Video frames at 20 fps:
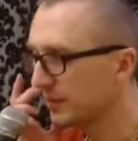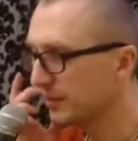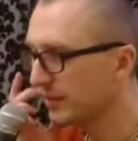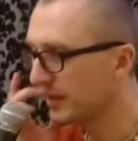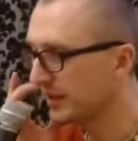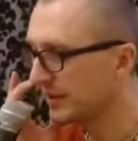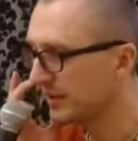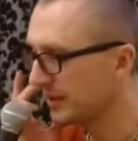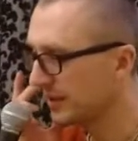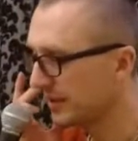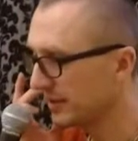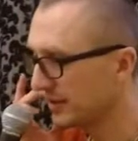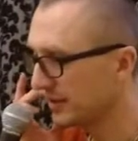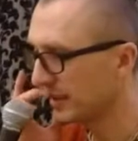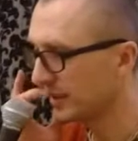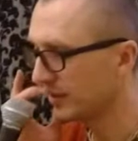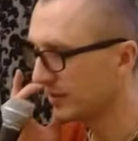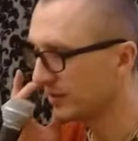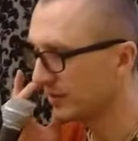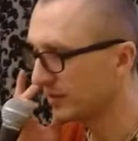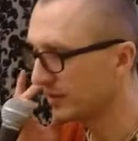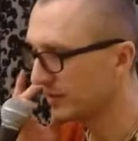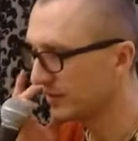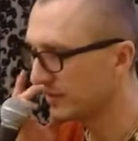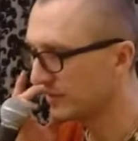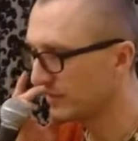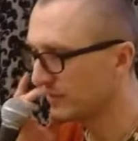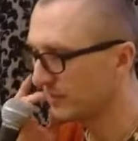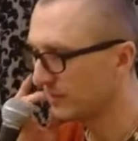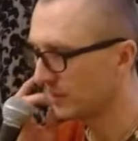cases that
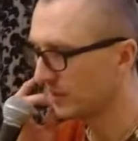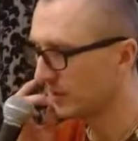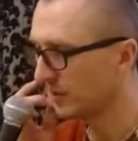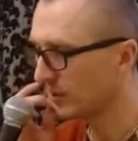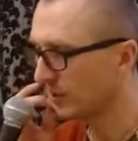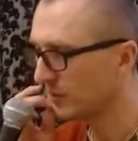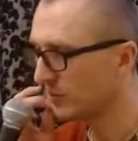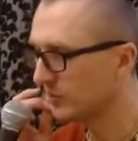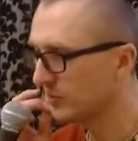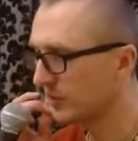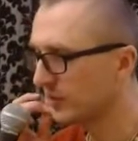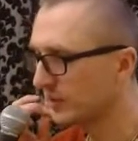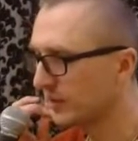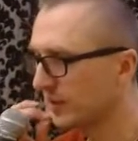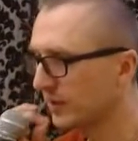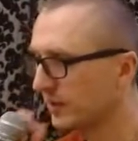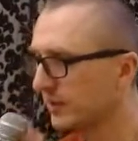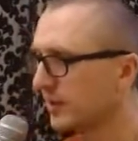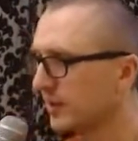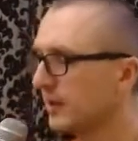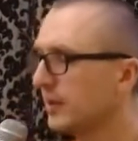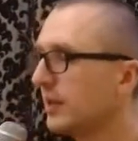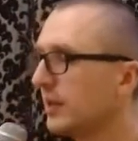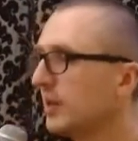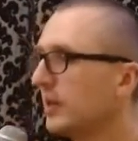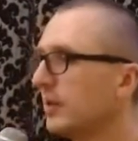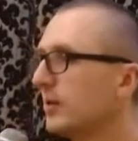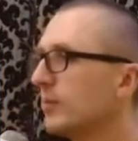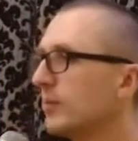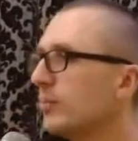was also done,
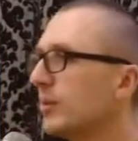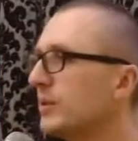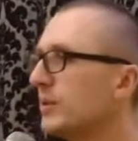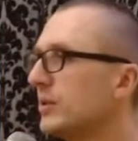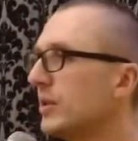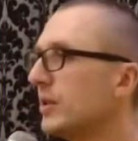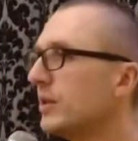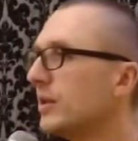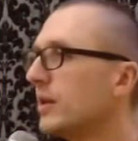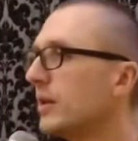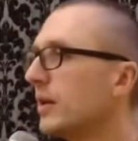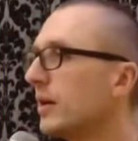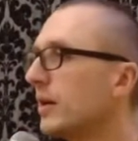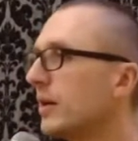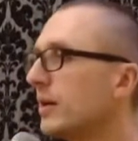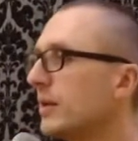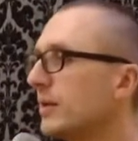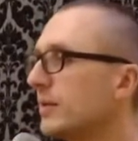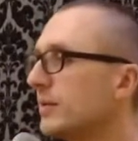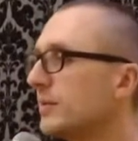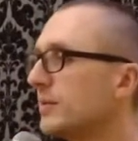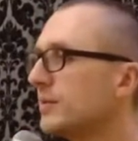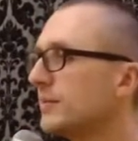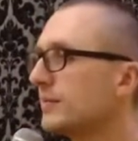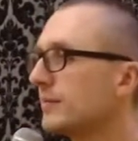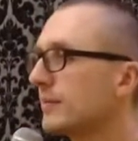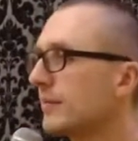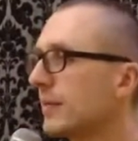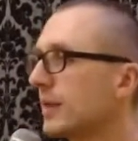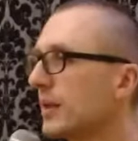but generally,
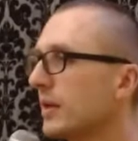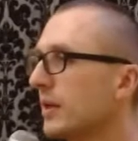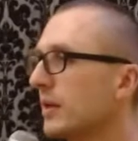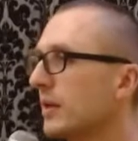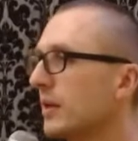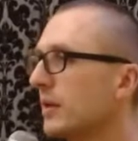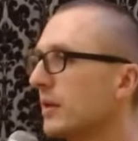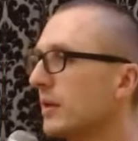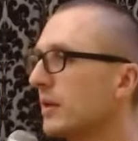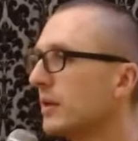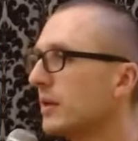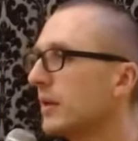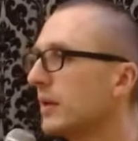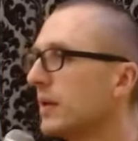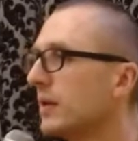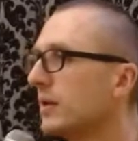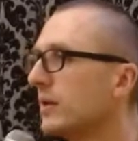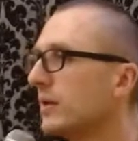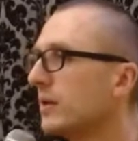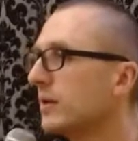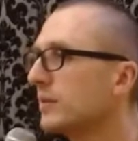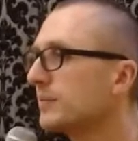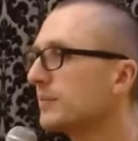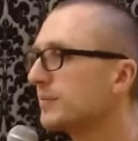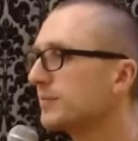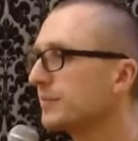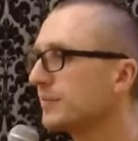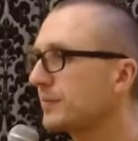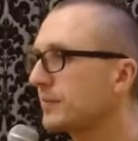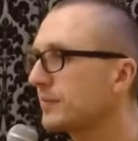like a
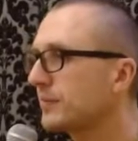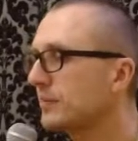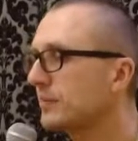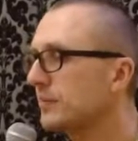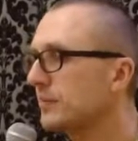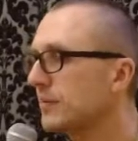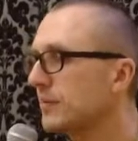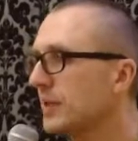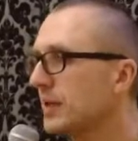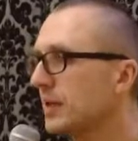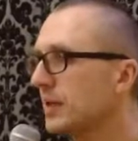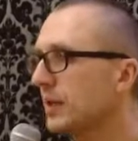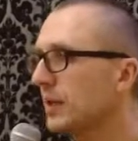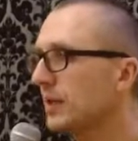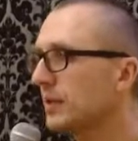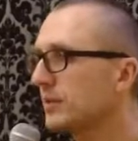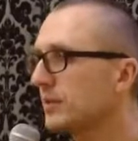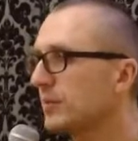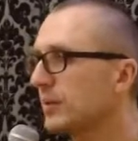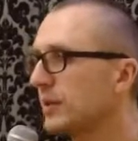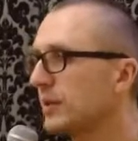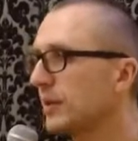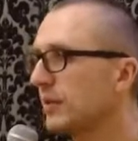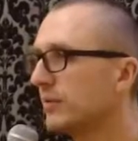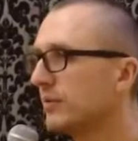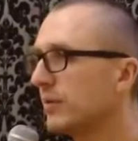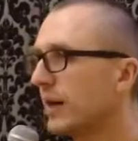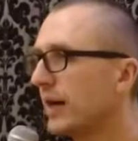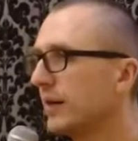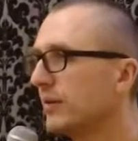husband and
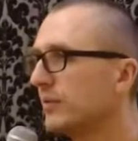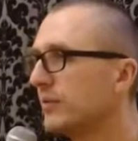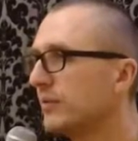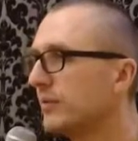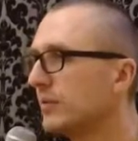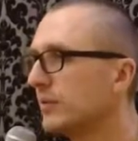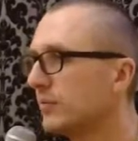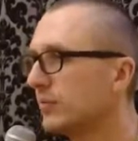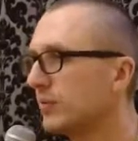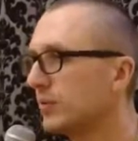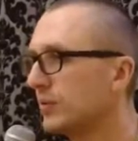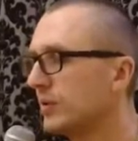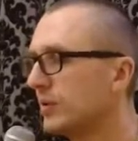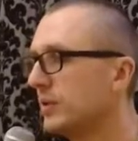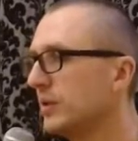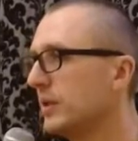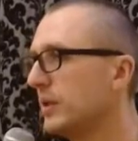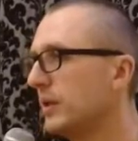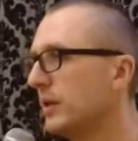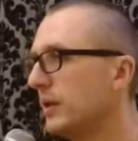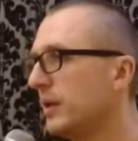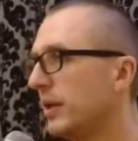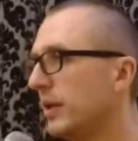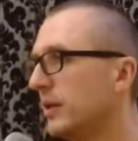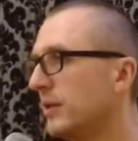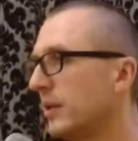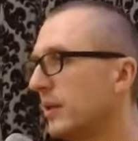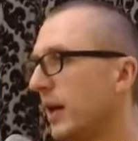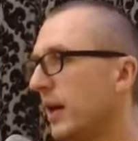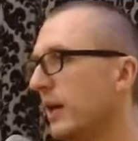wife would
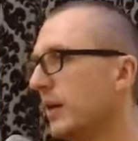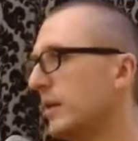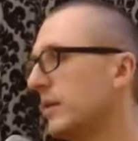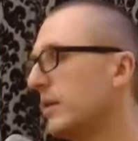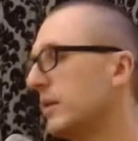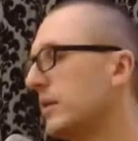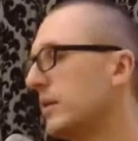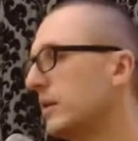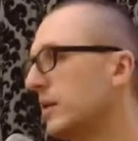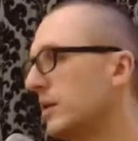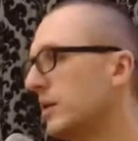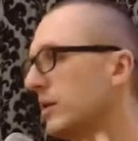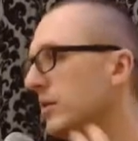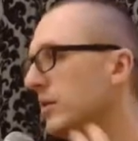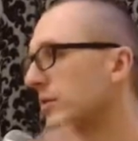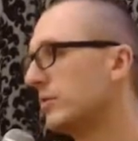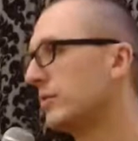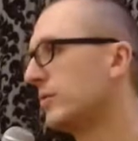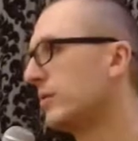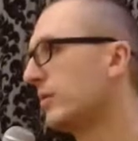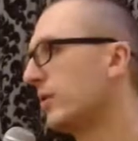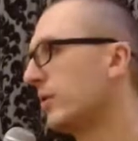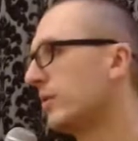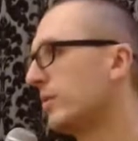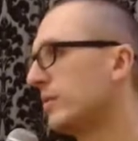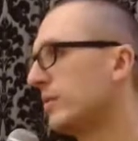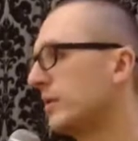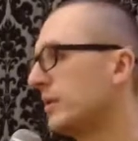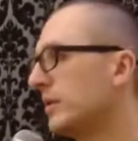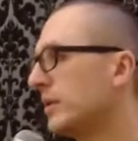retire
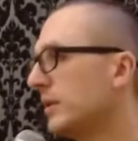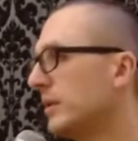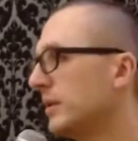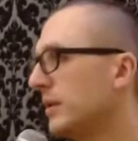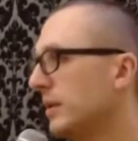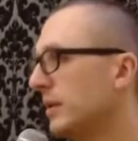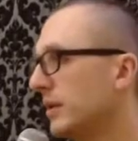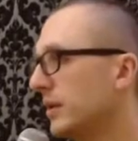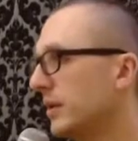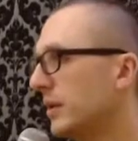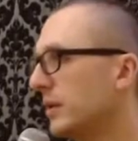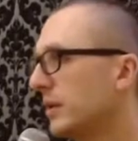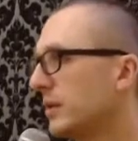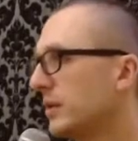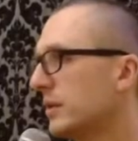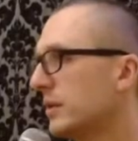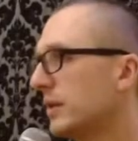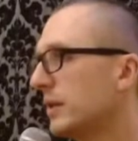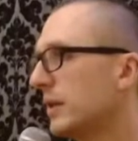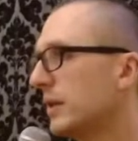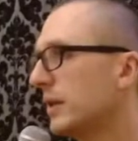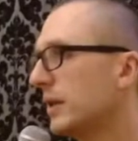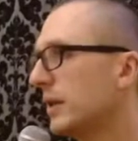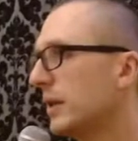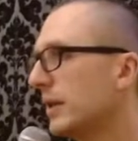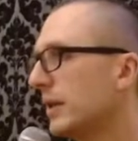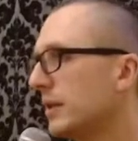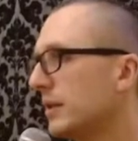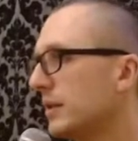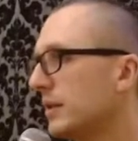from their
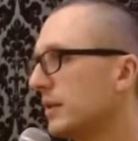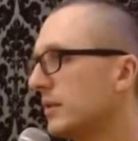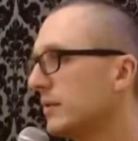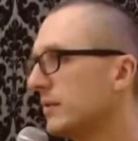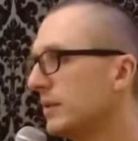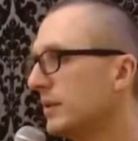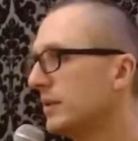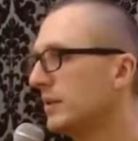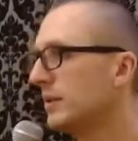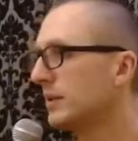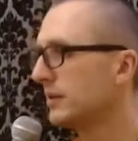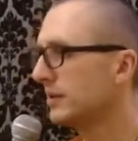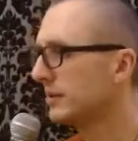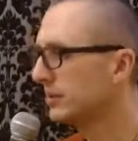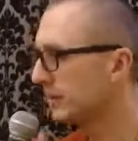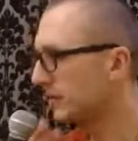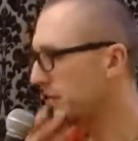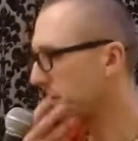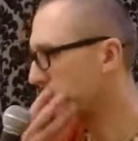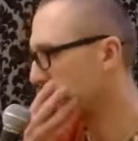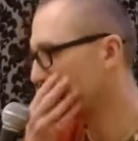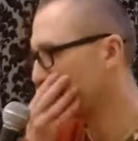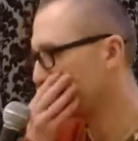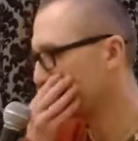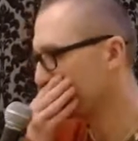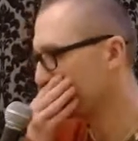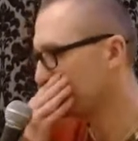activities of,